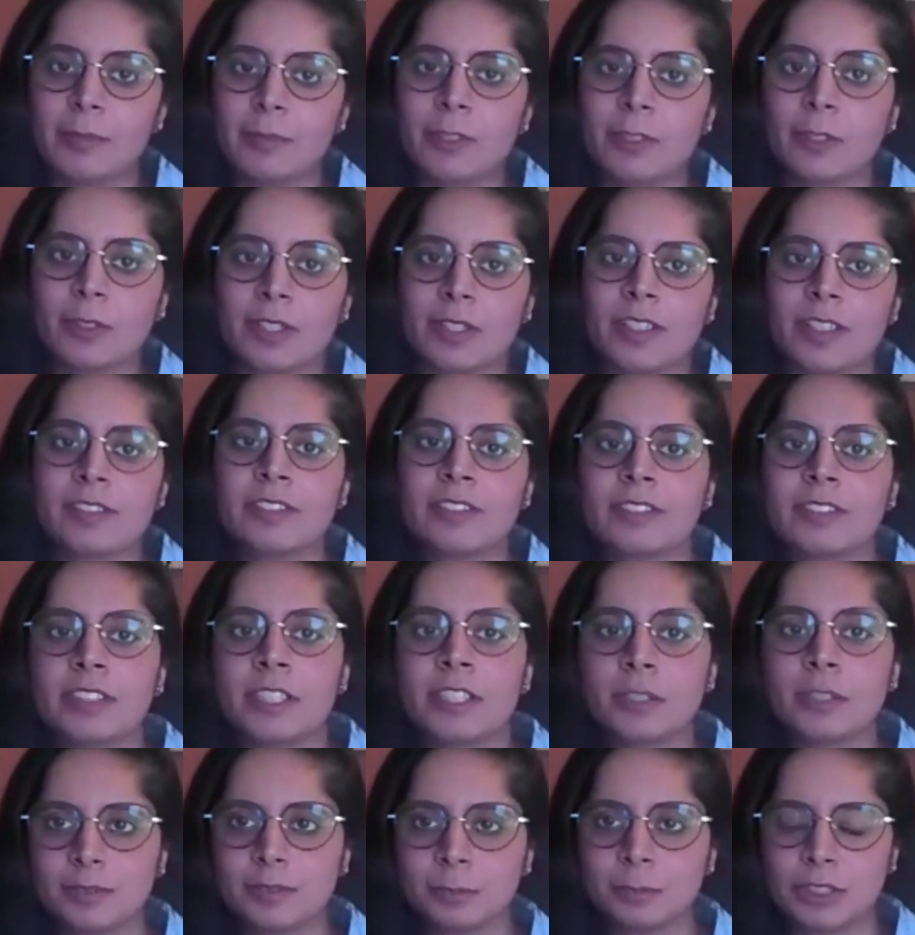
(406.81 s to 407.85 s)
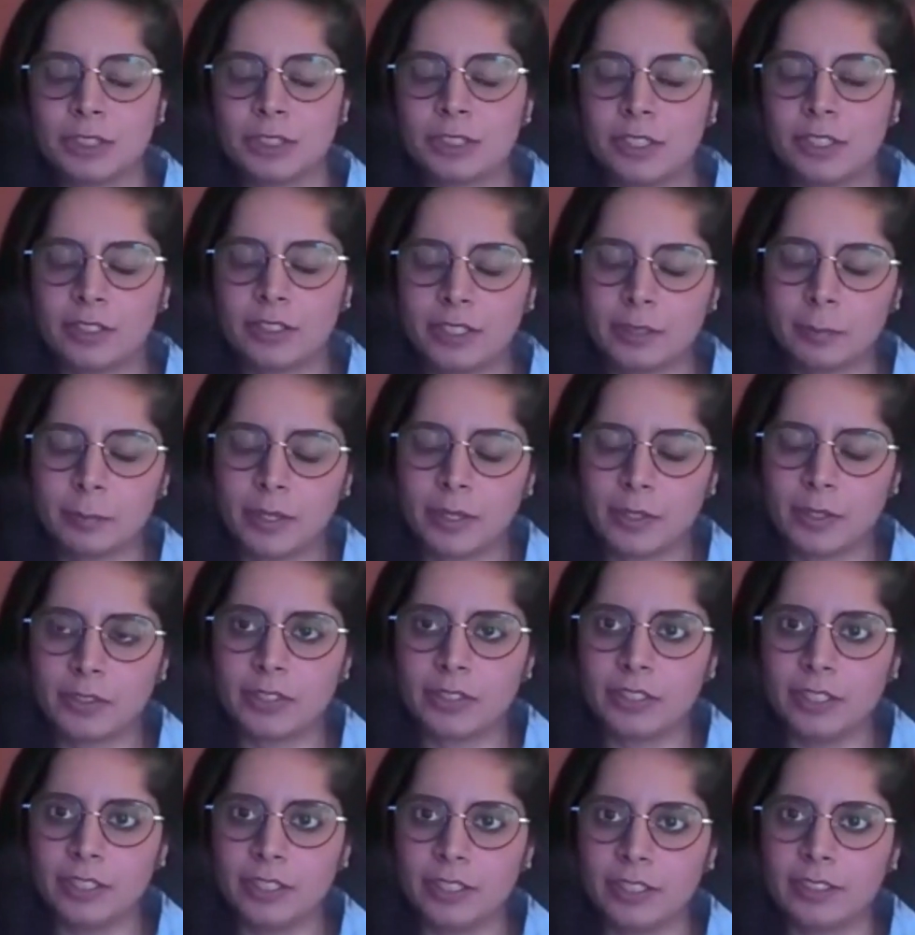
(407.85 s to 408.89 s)
So as Ritesh was talking about
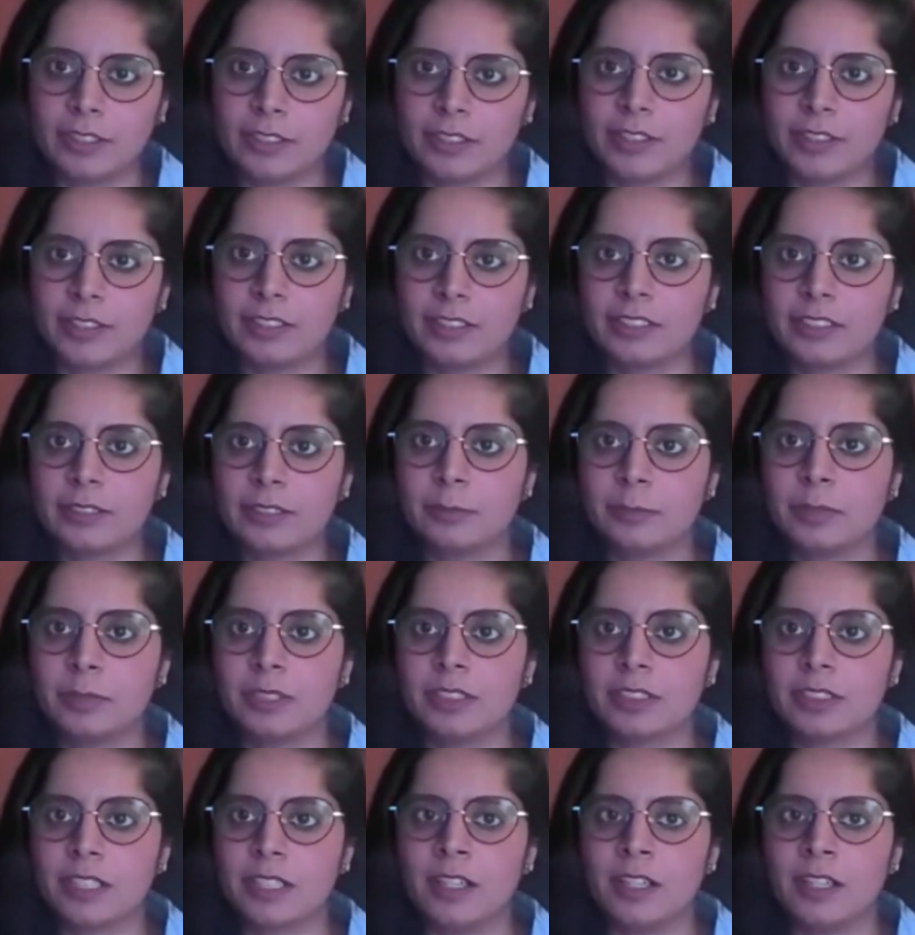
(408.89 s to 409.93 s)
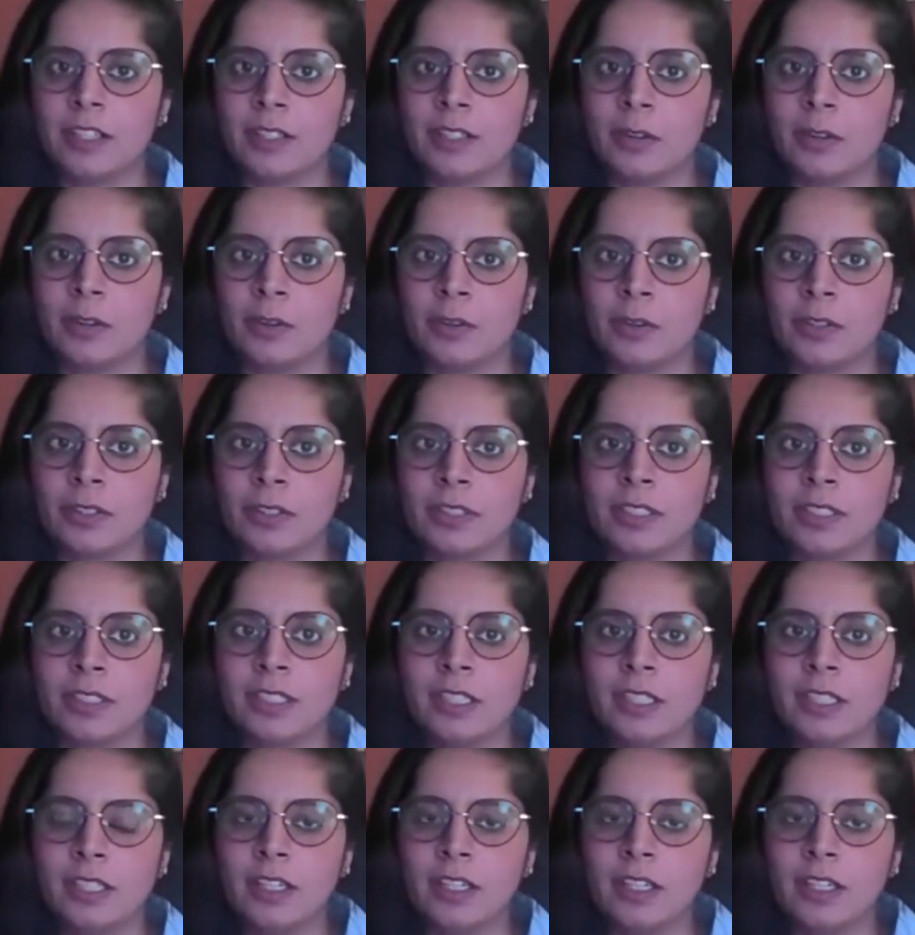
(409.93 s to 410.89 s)
earlier, customers are on